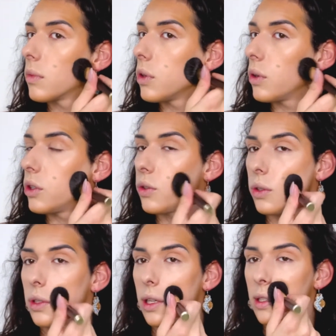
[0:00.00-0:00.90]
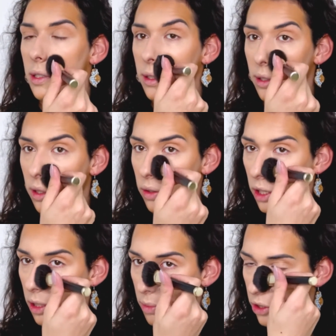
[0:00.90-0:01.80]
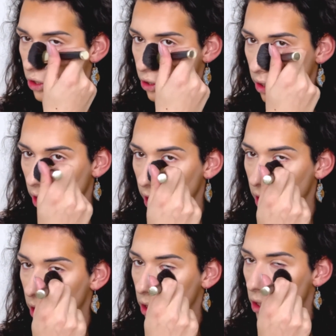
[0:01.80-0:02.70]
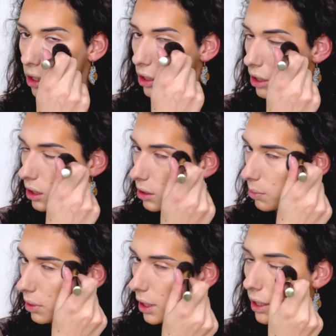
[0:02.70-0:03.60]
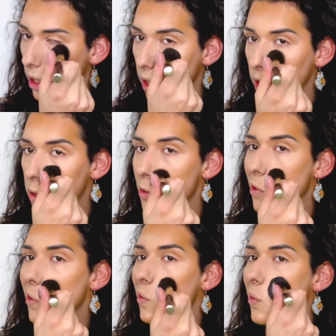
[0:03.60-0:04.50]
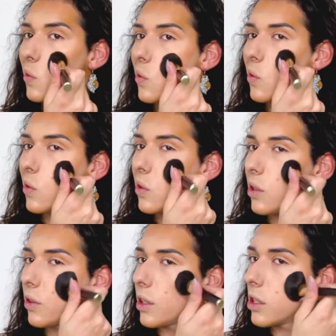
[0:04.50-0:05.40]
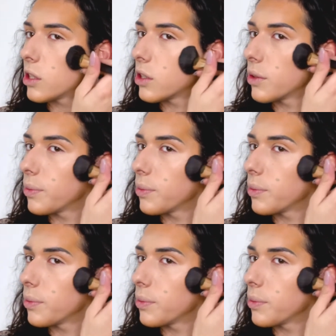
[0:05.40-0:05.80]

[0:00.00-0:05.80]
which will then slowly but surely start blending into the rest.